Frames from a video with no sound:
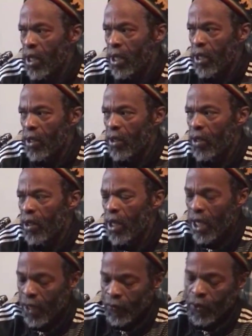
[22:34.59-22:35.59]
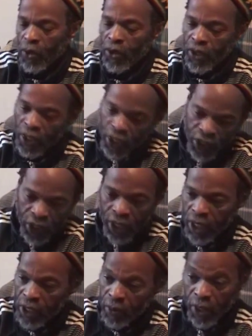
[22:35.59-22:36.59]
You know, and of course the digital
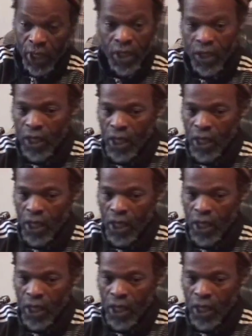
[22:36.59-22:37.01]
is because